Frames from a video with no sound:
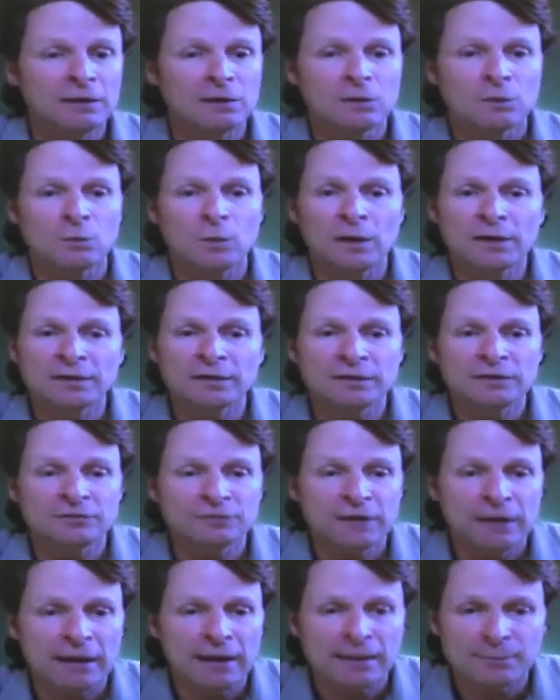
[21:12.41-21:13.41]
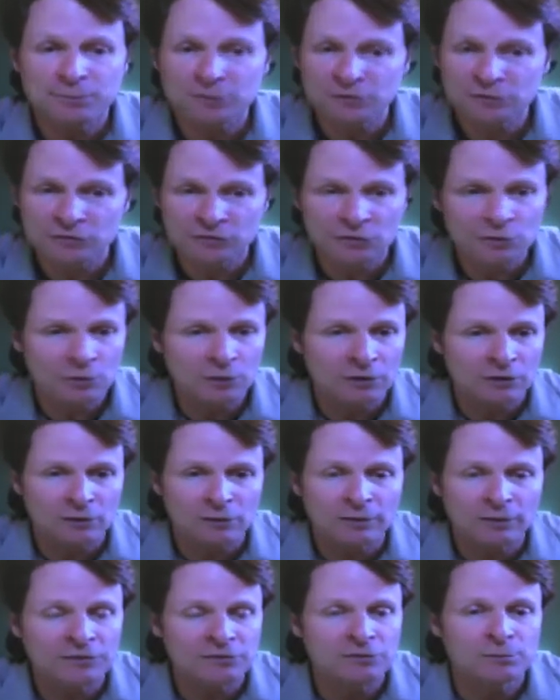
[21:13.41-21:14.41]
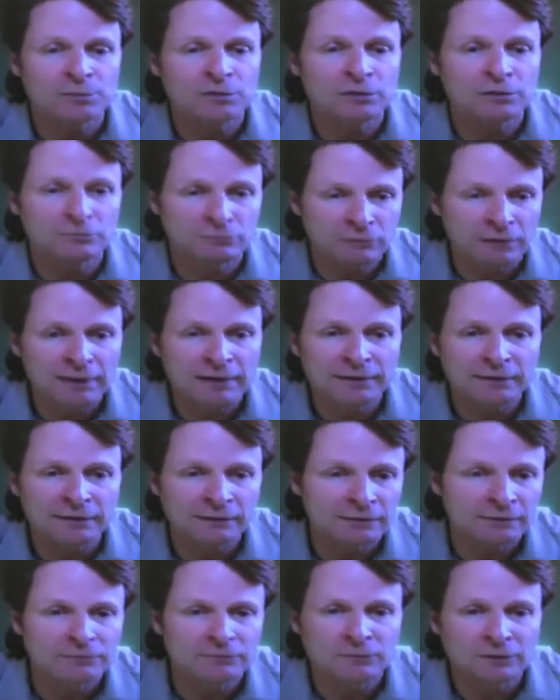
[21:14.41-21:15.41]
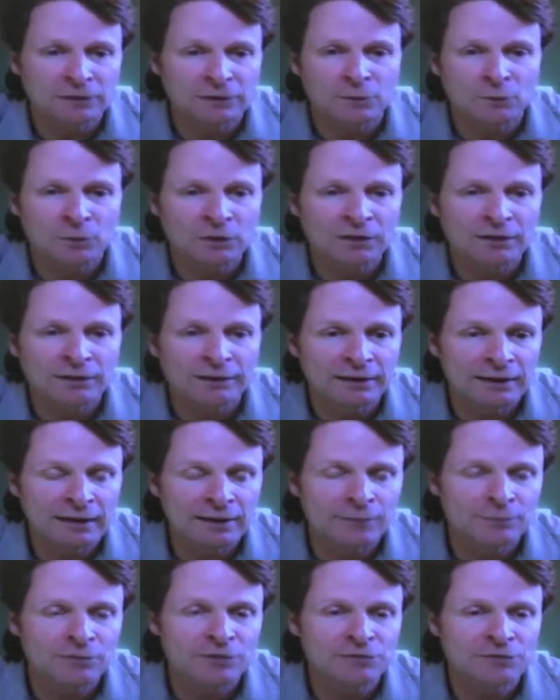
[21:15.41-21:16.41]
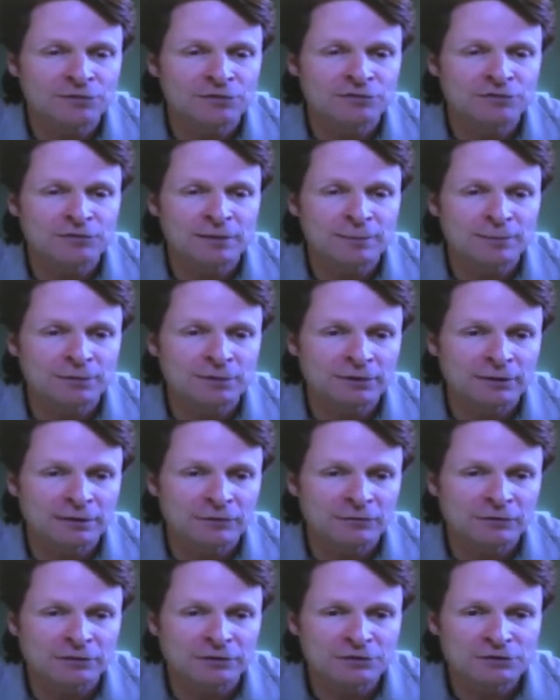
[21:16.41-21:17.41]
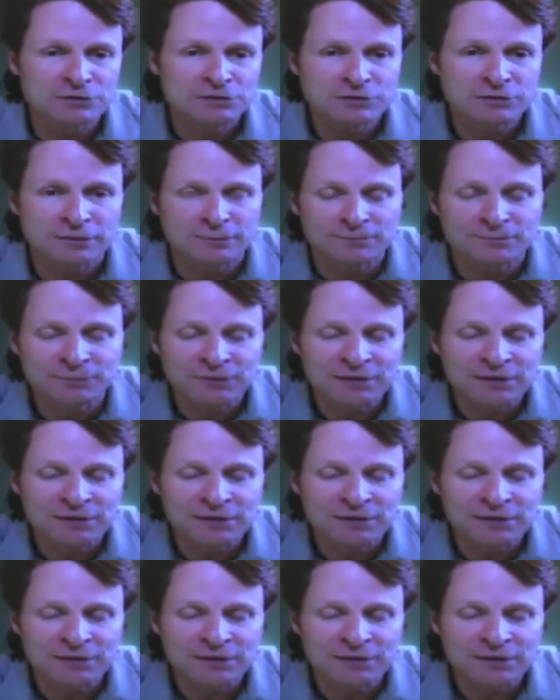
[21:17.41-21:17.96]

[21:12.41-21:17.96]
When and if it happens, you are going to be ready and, and willing and able to step into that relationship.